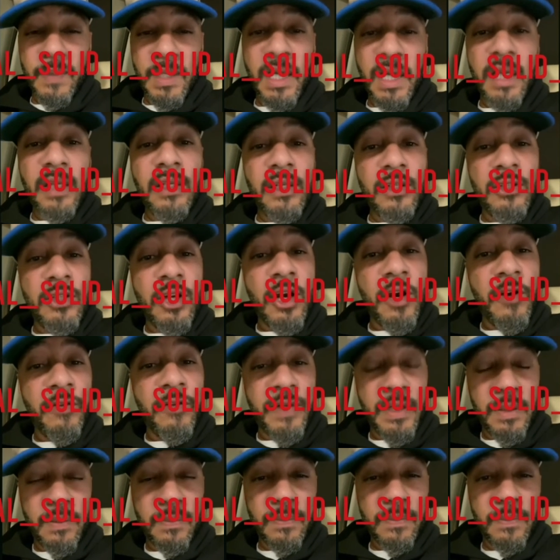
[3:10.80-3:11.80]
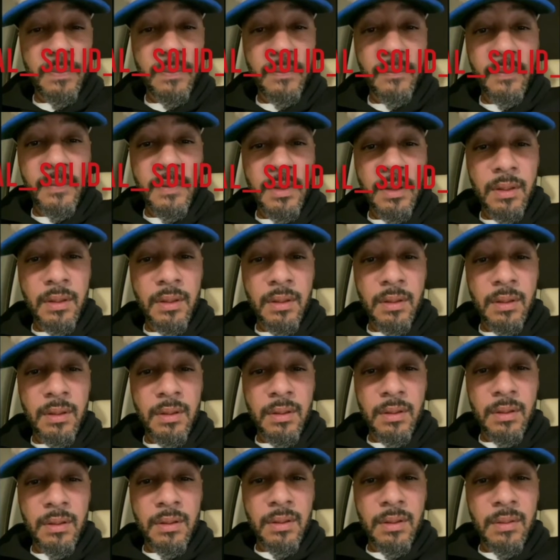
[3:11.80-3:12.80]
he deserved
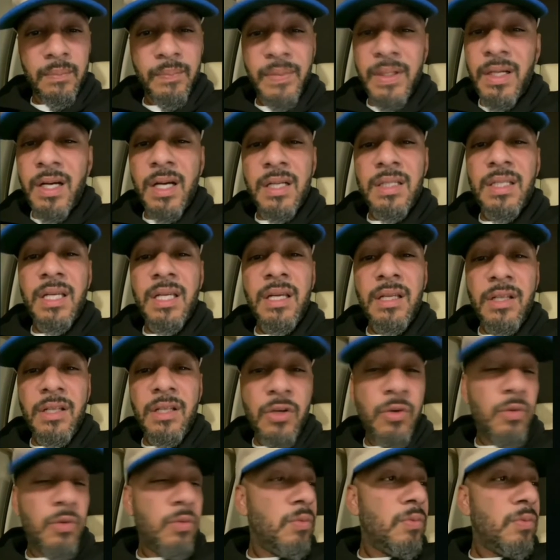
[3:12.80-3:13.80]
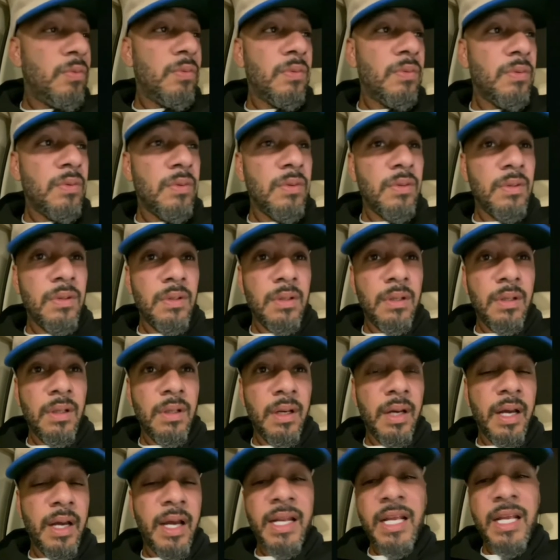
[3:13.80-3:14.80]
it. Because he knew
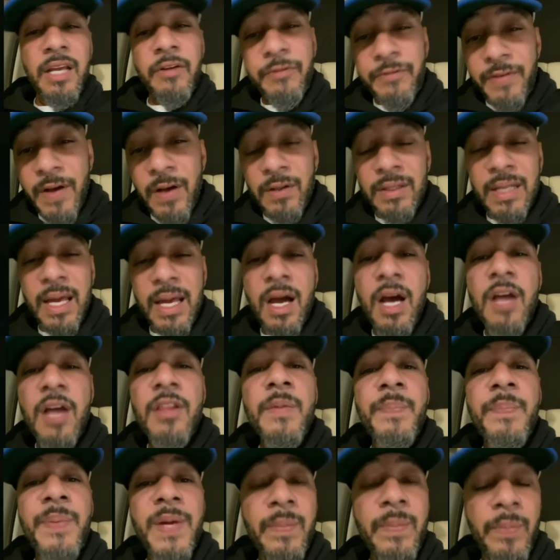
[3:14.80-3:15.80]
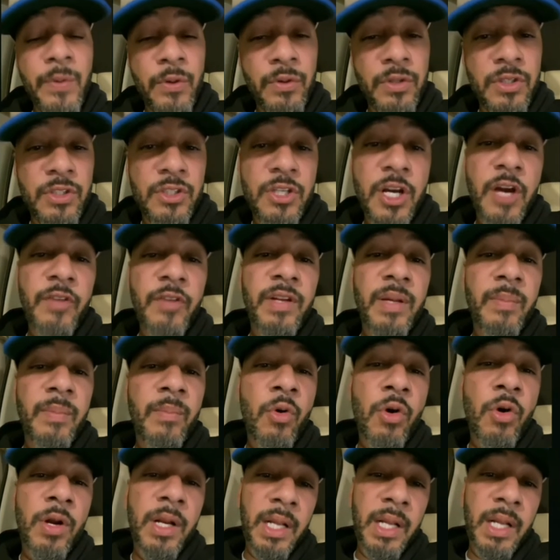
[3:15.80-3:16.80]
and he felt that other people deserved it
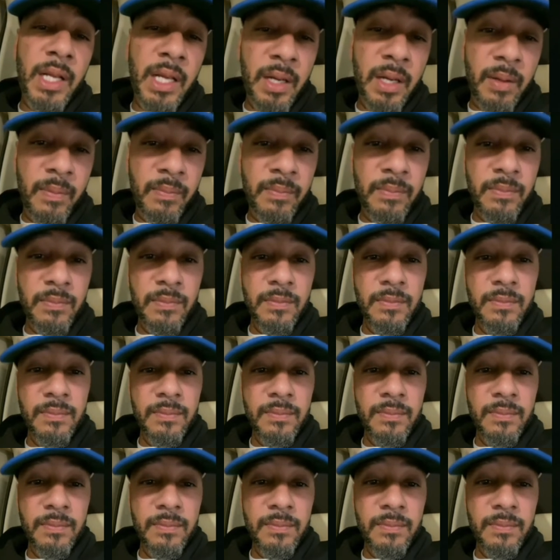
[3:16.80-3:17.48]
more than him.